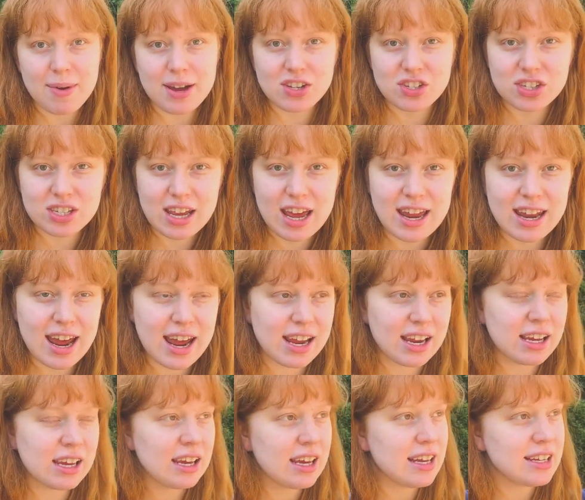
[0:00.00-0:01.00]
I
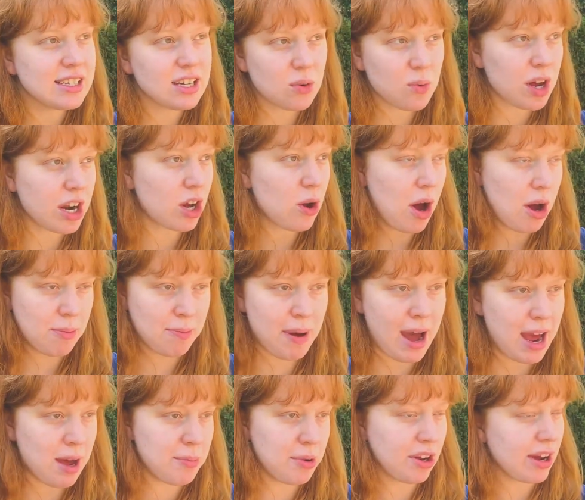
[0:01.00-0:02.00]
didn't want to go out and
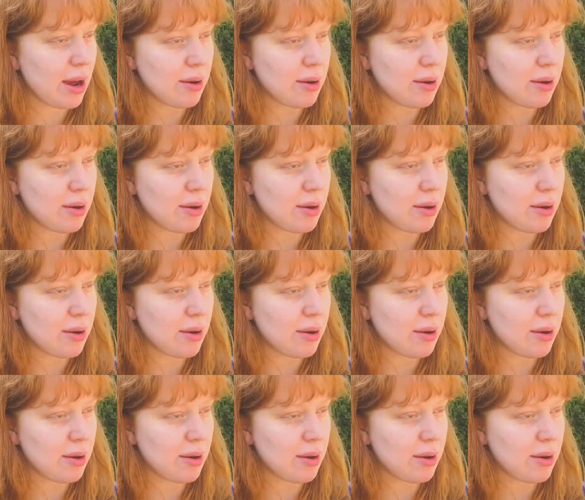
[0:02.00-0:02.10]
buy a book.